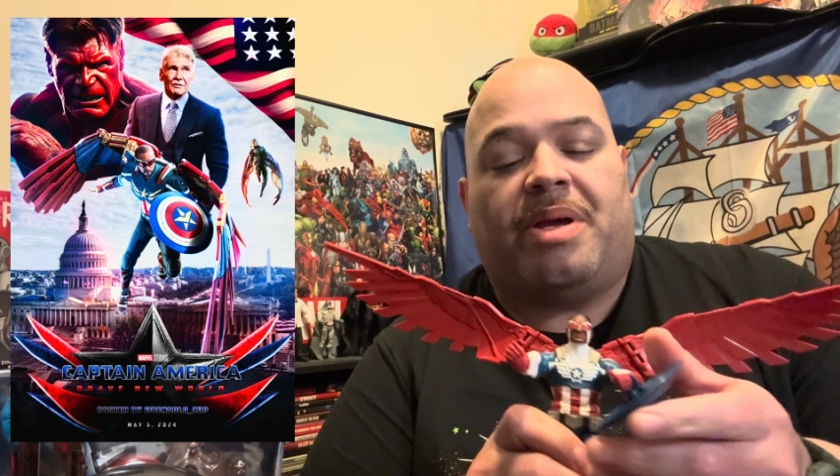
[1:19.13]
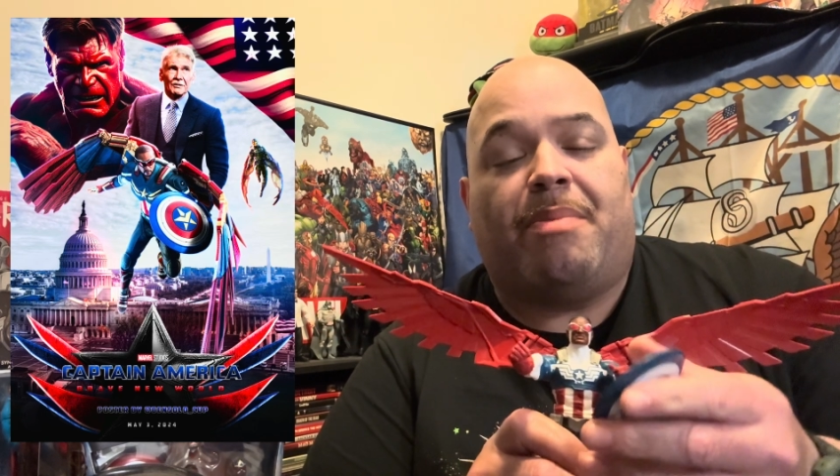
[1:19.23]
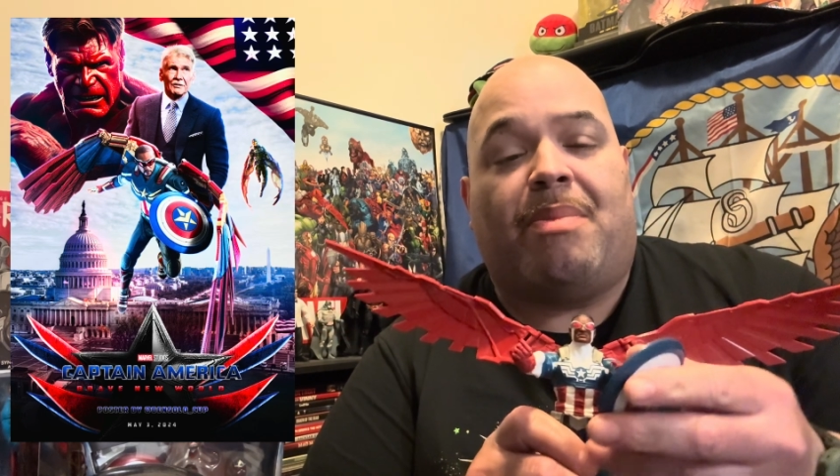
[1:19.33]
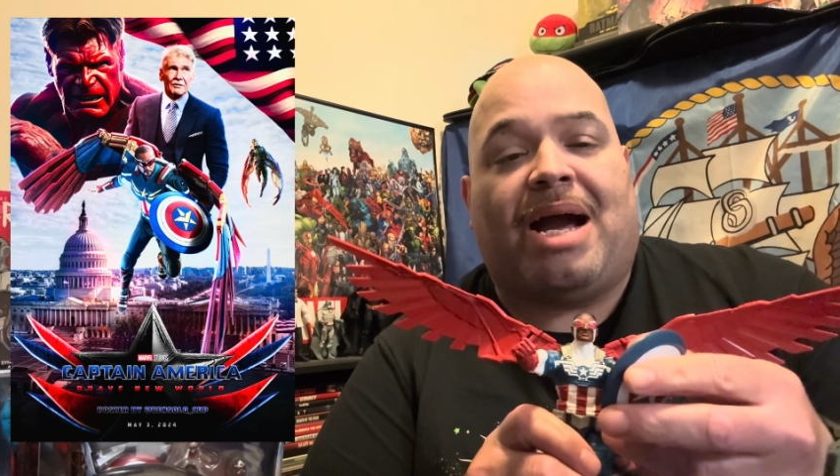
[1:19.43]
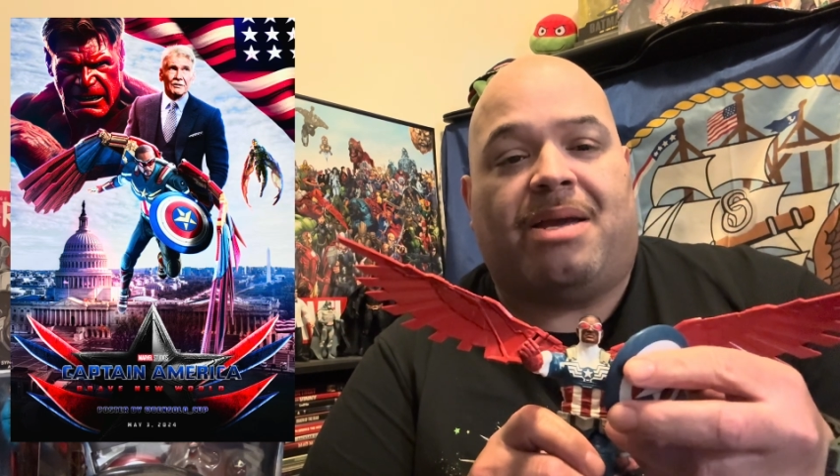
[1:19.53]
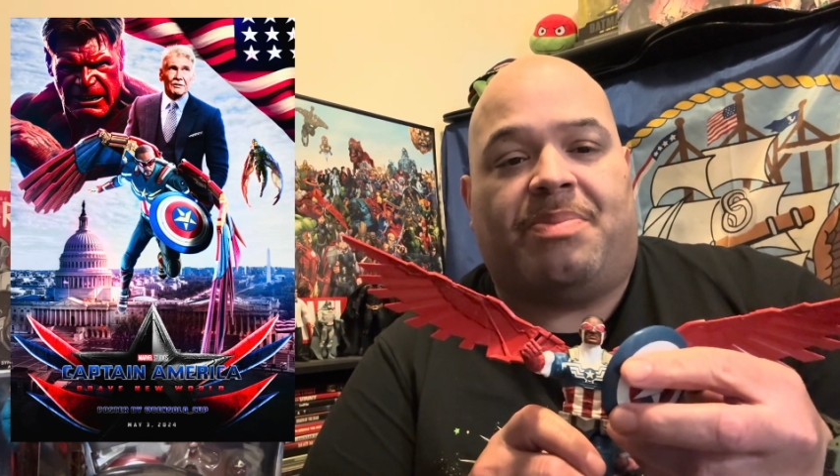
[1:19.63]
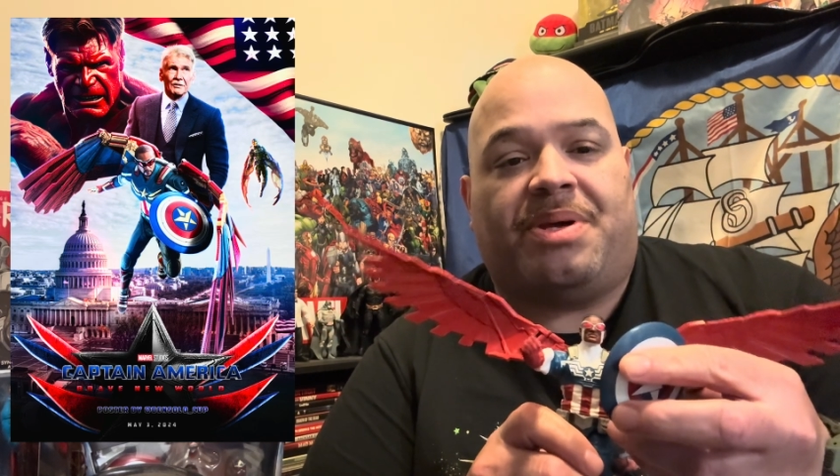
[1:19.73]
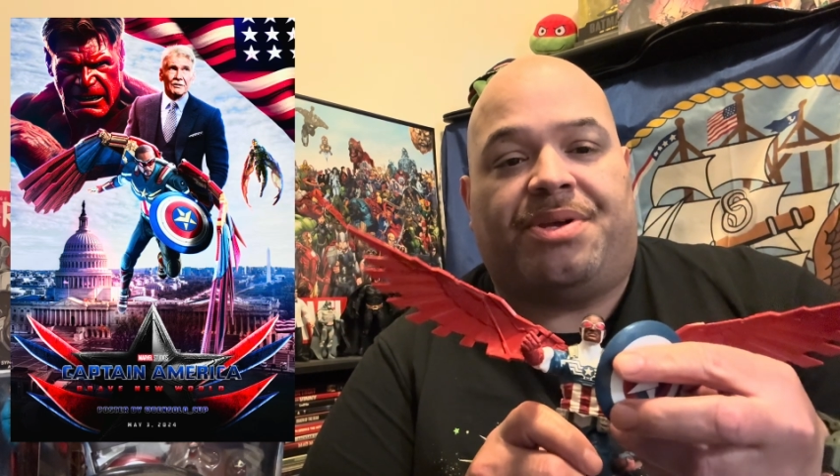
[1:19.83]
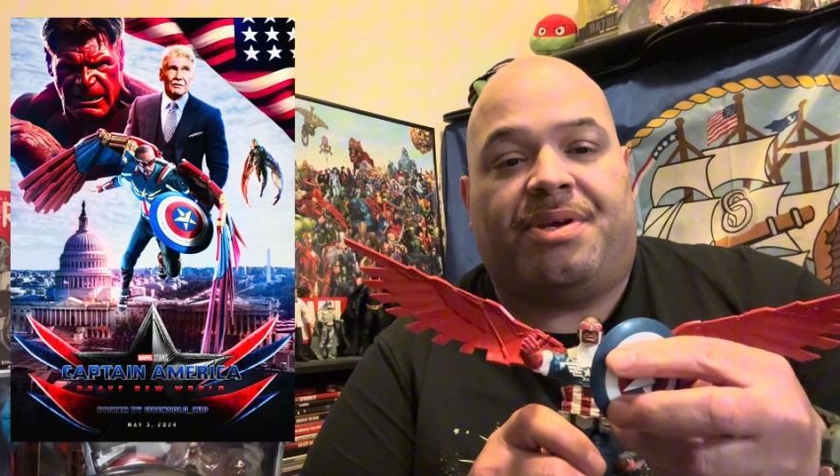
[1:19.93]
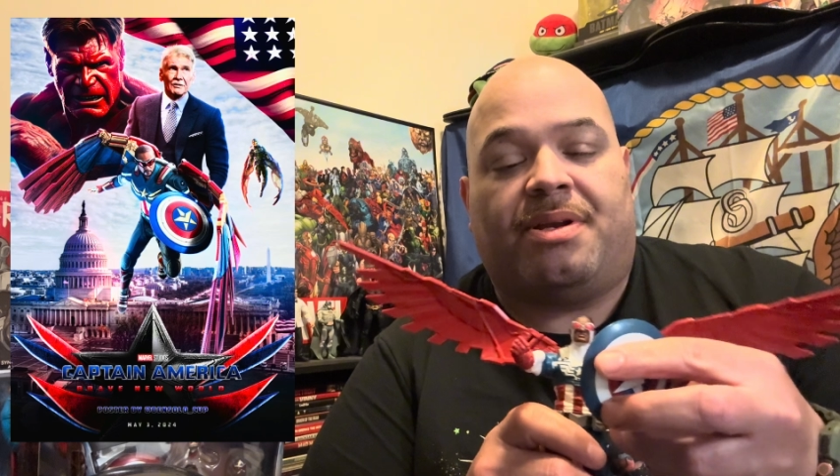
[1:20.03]
in my
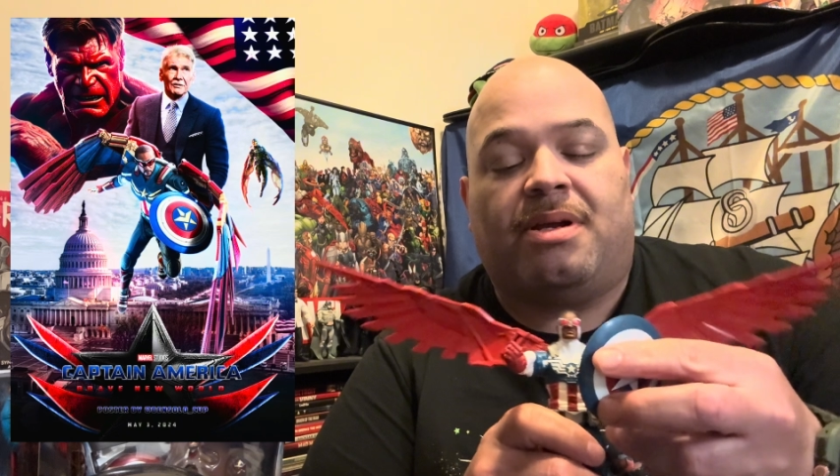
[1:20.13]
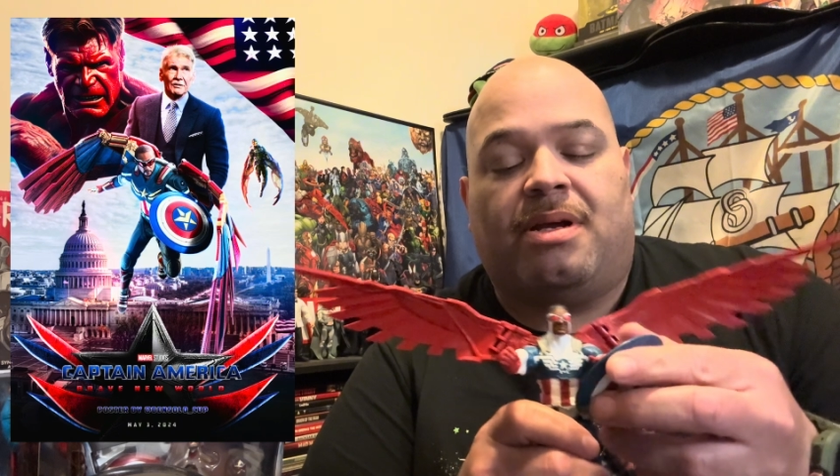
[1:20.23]
opinion.